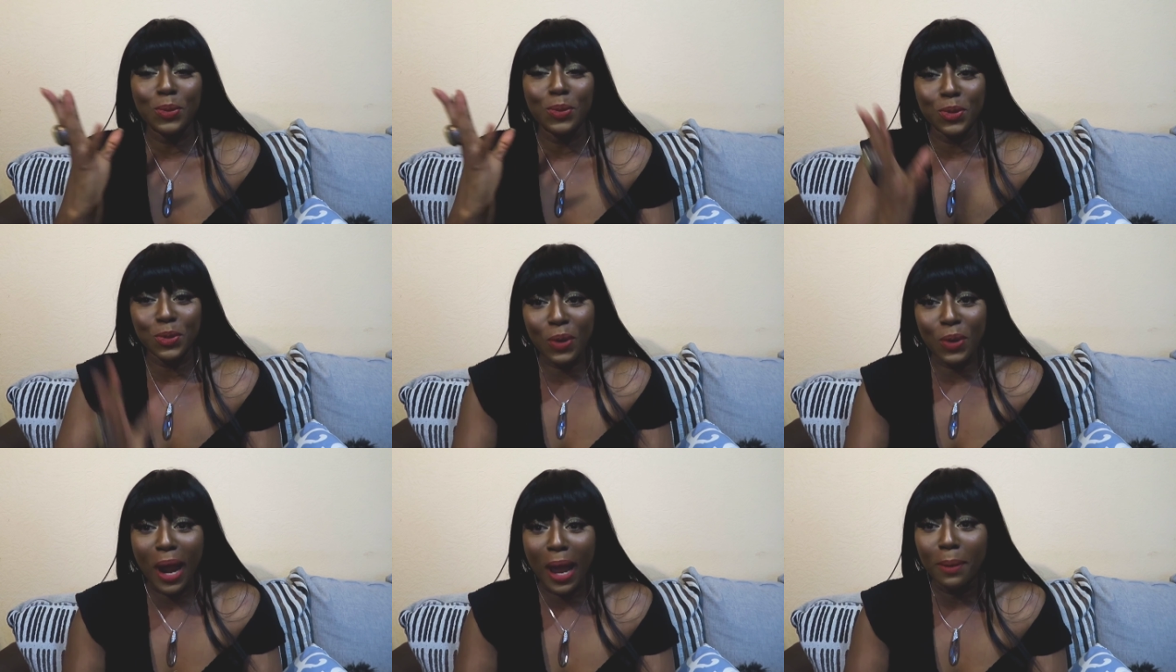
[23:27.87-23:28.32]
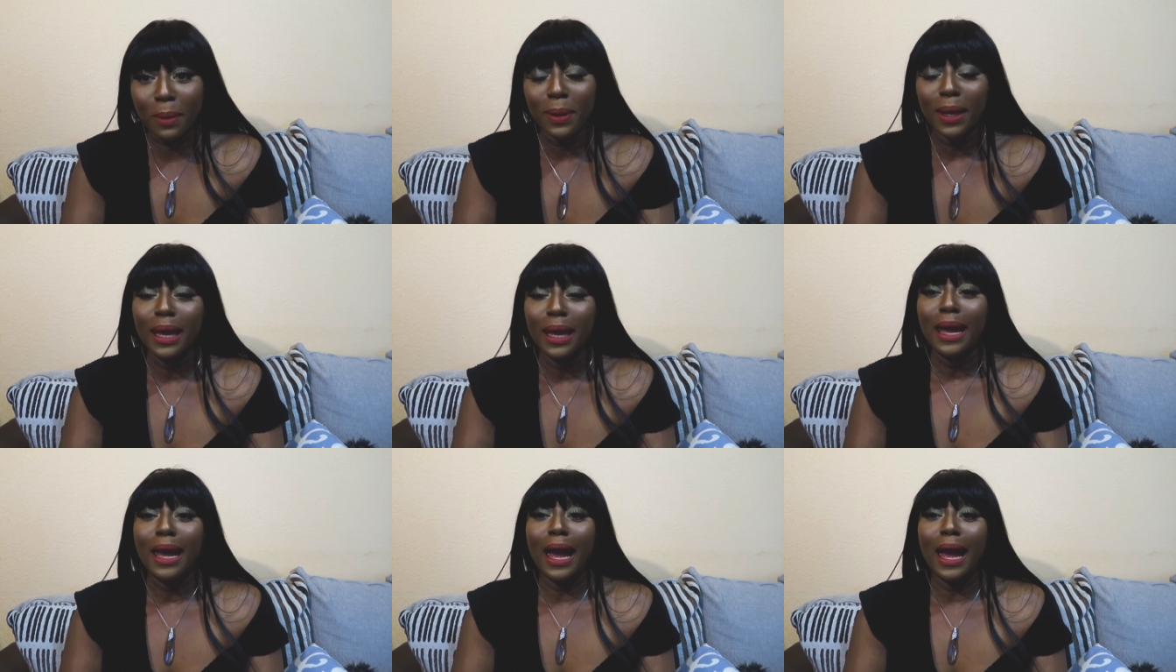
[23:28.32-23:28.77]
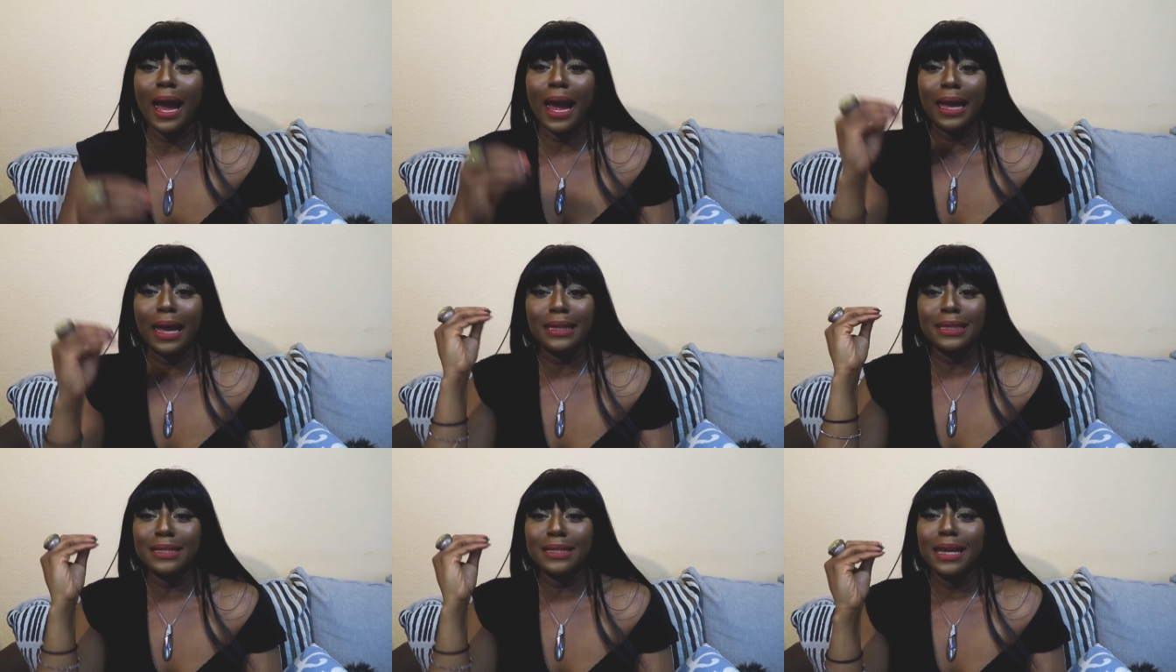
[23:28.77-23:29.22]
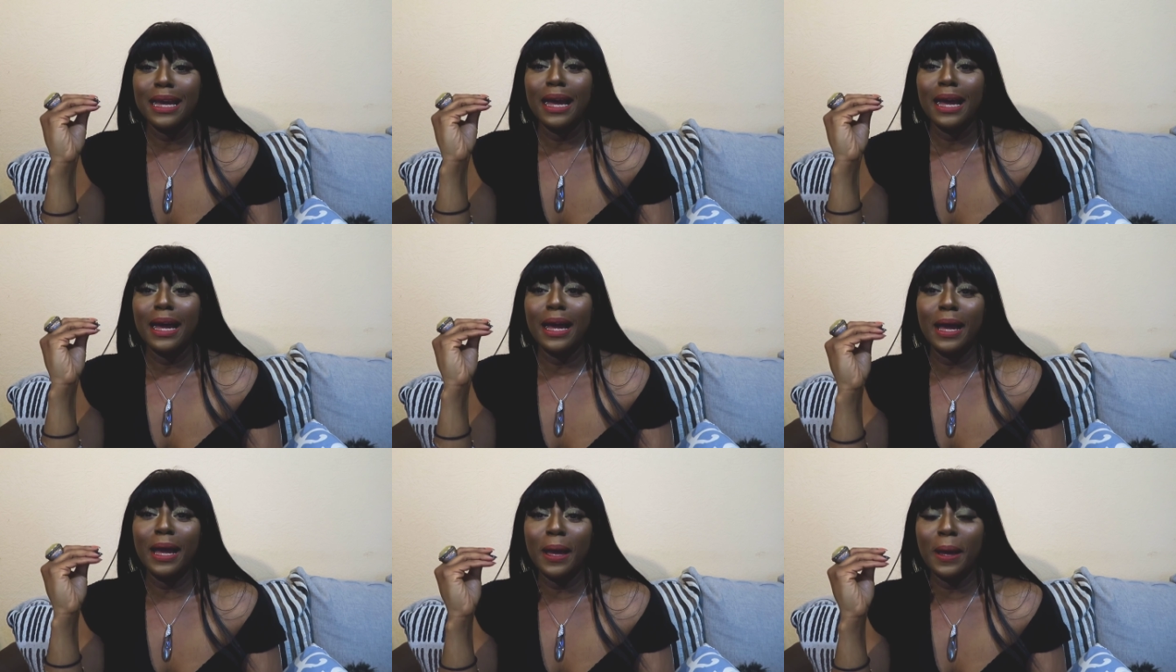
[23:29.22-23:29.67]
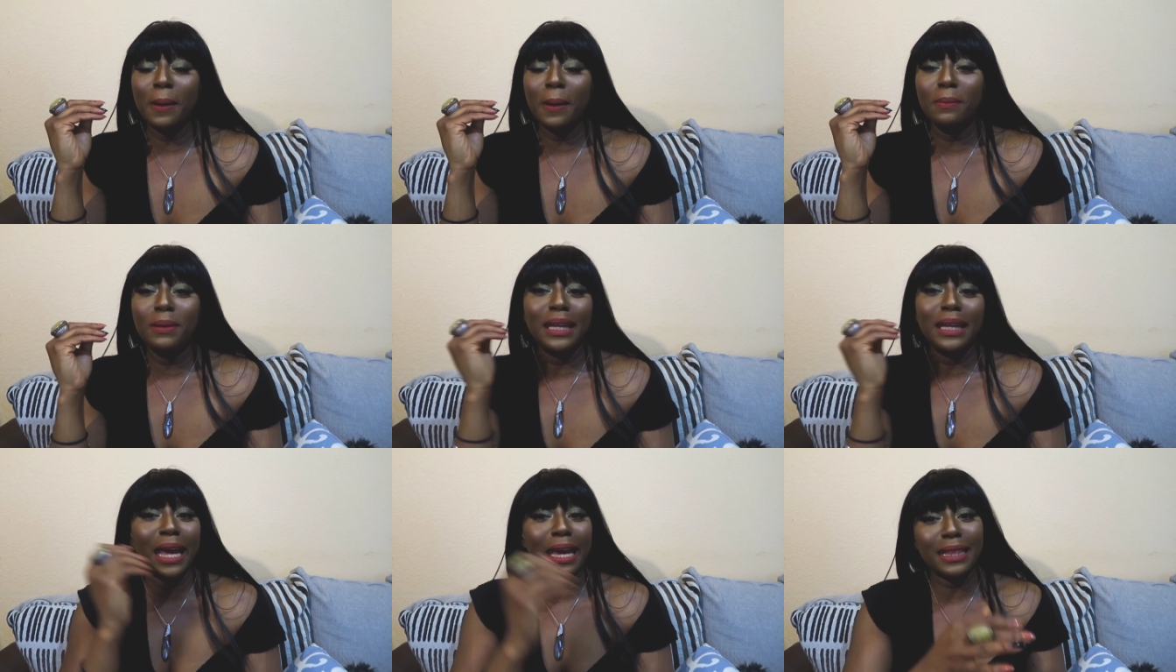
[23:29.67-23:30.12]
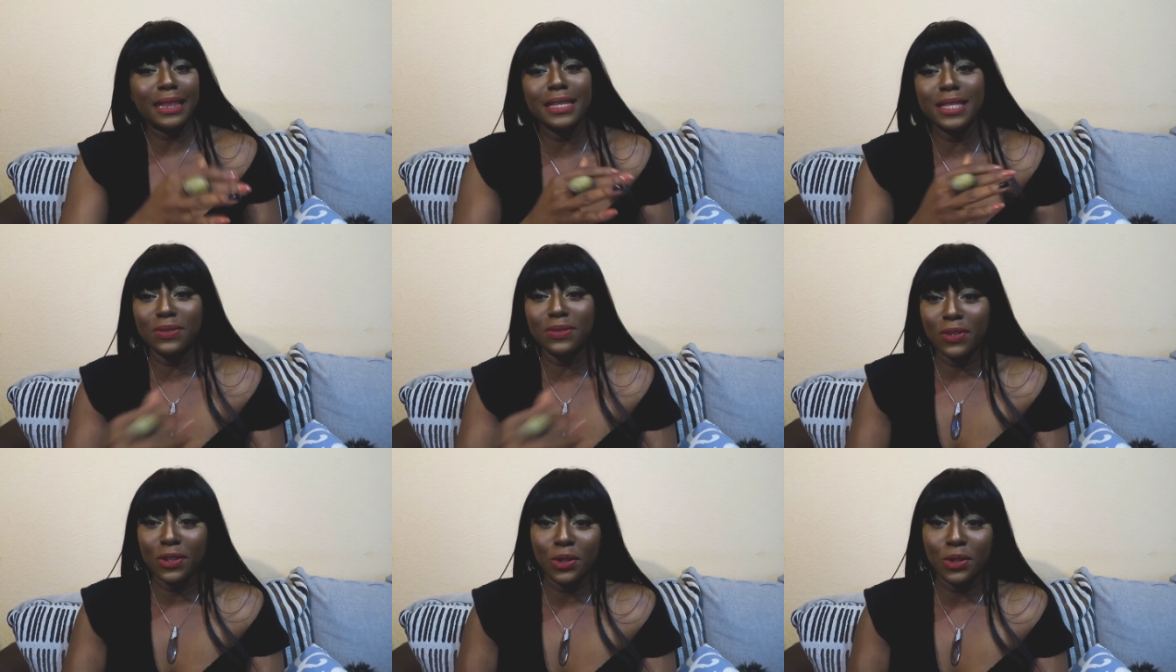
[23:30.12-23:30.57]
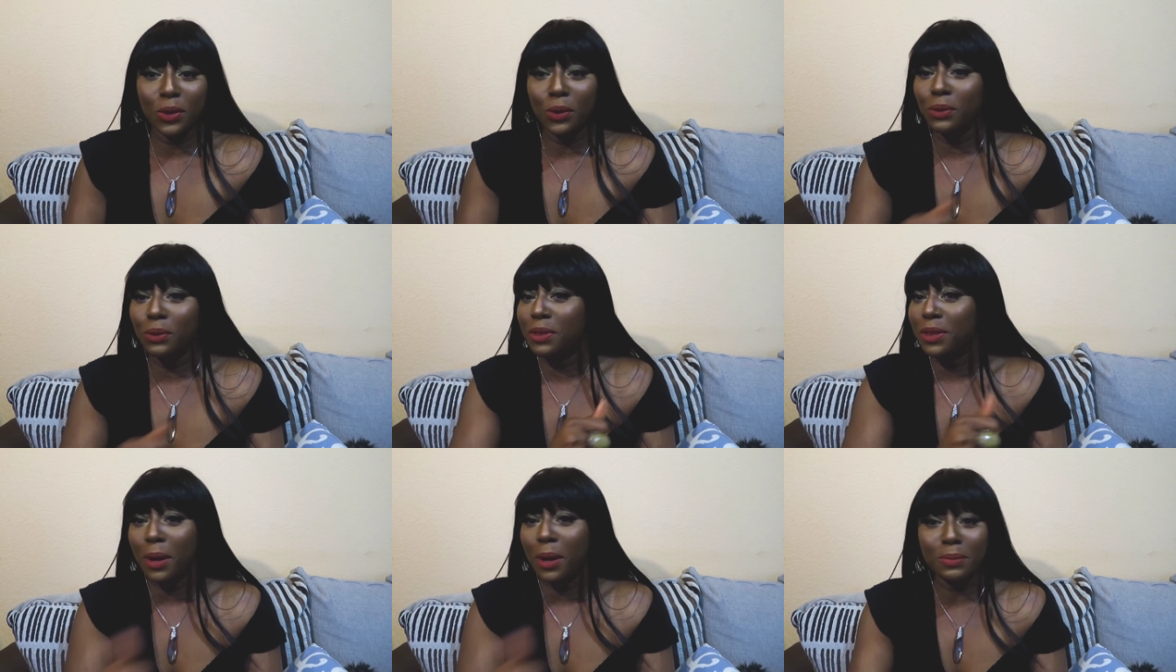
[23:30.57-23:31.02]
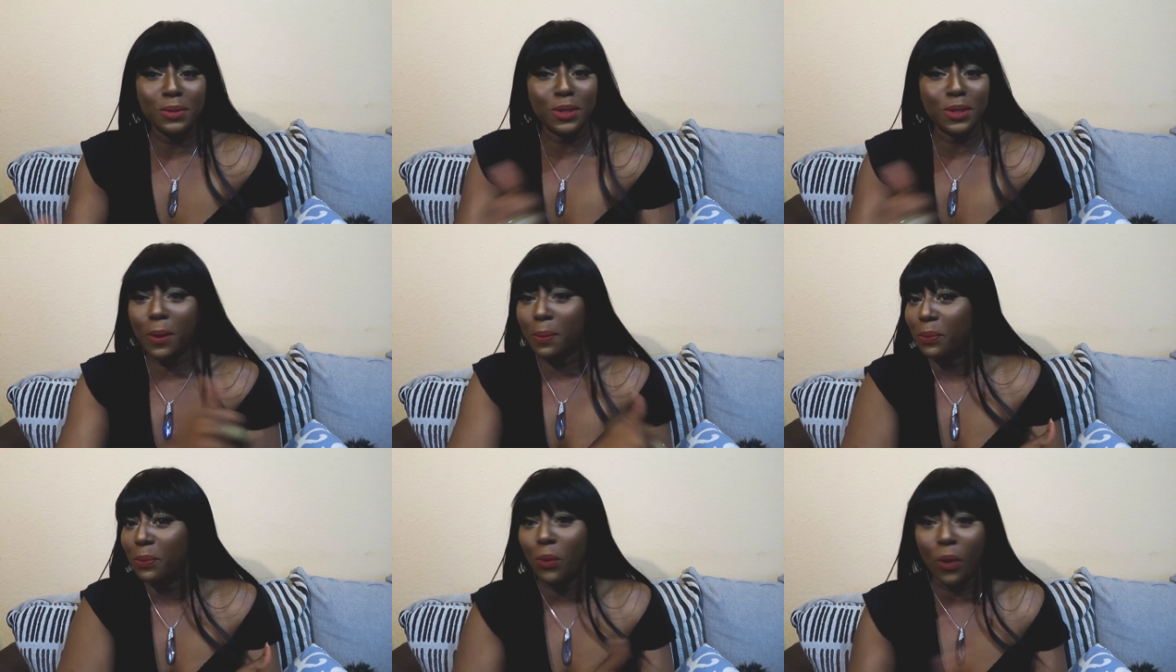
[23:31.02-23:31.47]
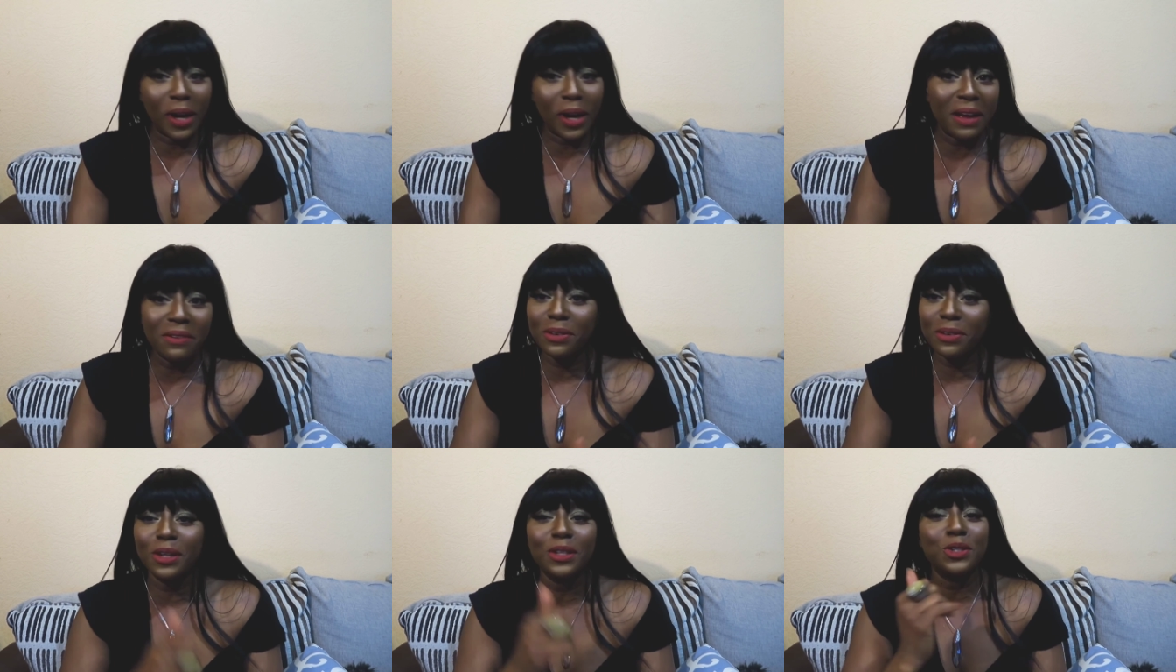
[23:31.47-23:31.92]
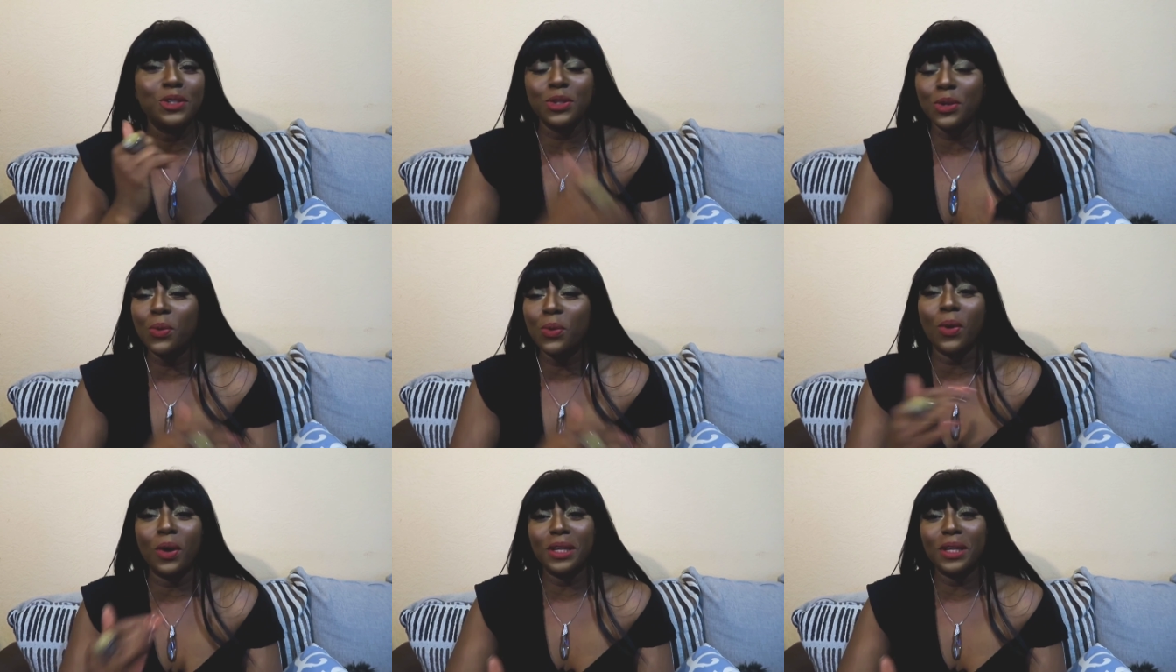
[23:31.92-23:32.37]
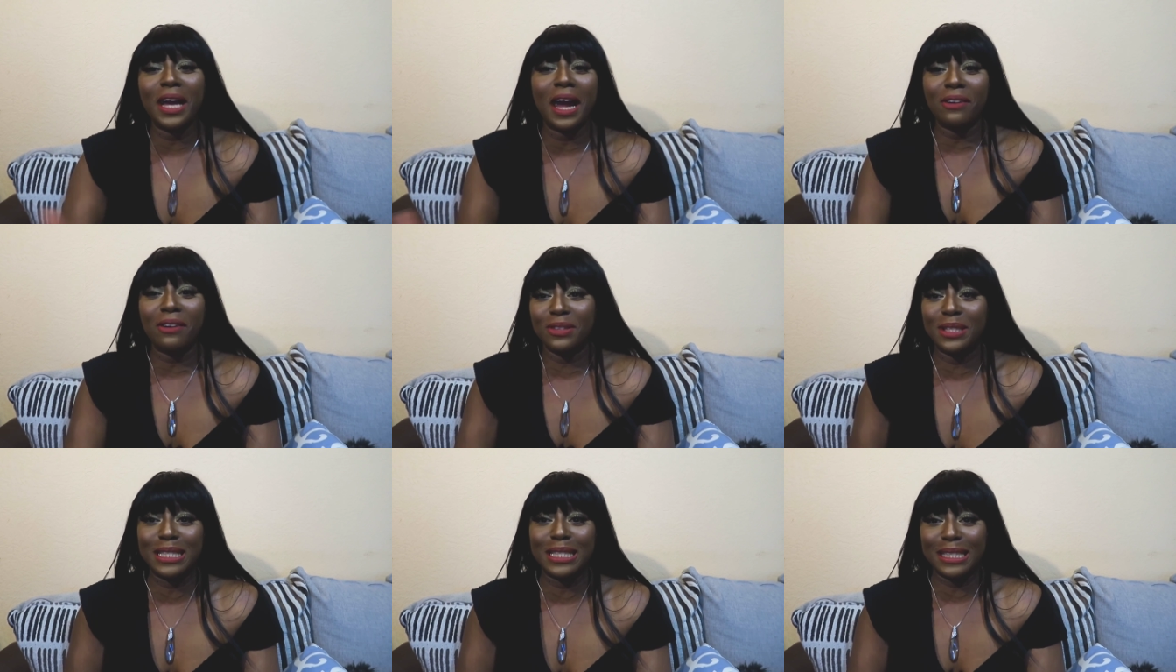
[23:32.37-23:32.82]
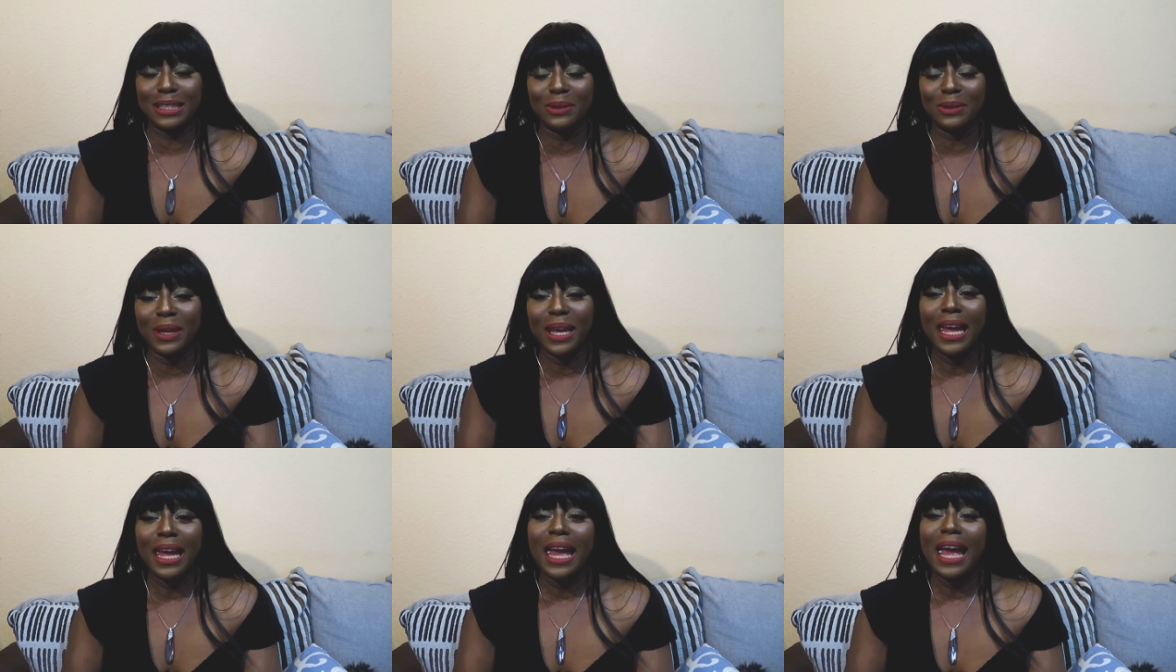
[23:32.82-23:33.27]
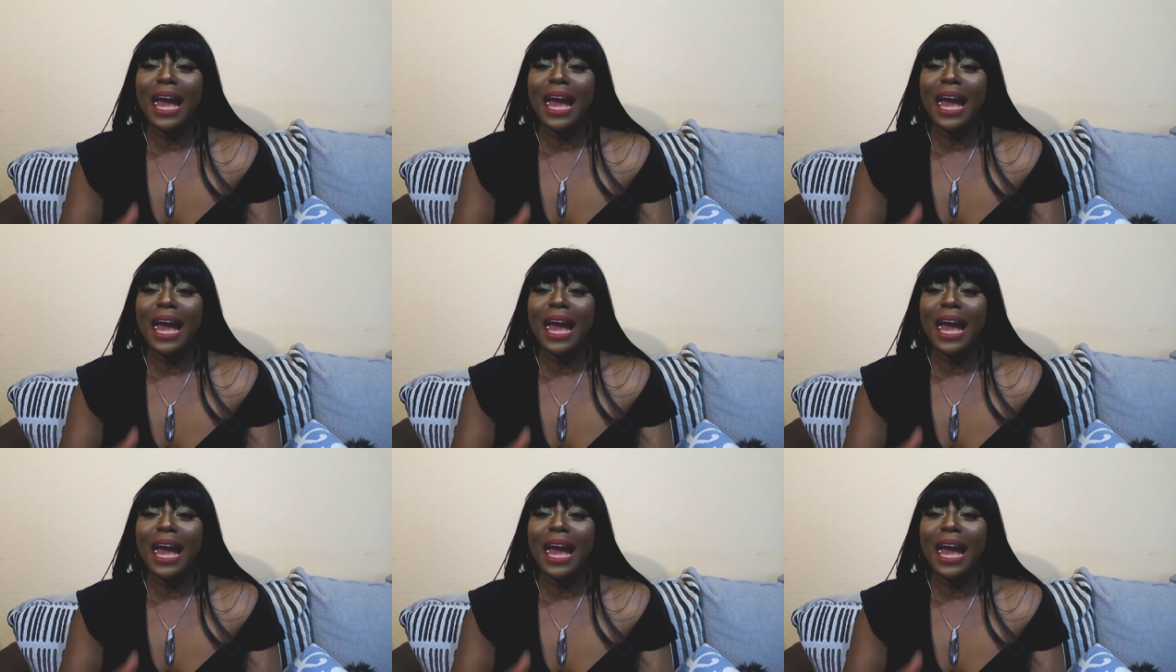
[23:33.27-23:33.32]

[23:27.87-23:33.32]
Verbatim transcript: subscribe, and like this video, thumbs up, whatever. Do what you have to do.